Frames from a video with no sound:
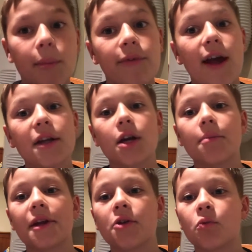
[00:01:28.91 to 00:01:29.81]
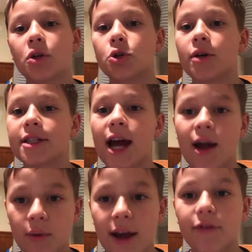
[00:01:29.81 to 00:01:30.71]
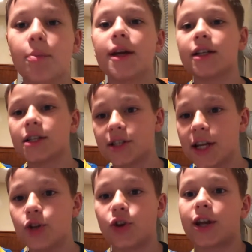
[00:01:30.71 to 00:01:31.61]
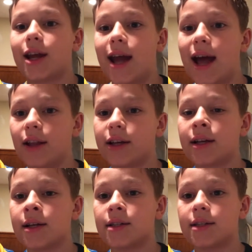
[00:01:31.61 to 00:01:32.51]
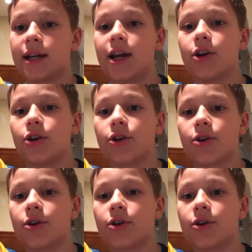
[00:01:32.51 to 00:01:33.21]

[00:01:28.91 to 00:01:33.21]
If I had to come down to one choice, I would have to pick Cedric Alexander.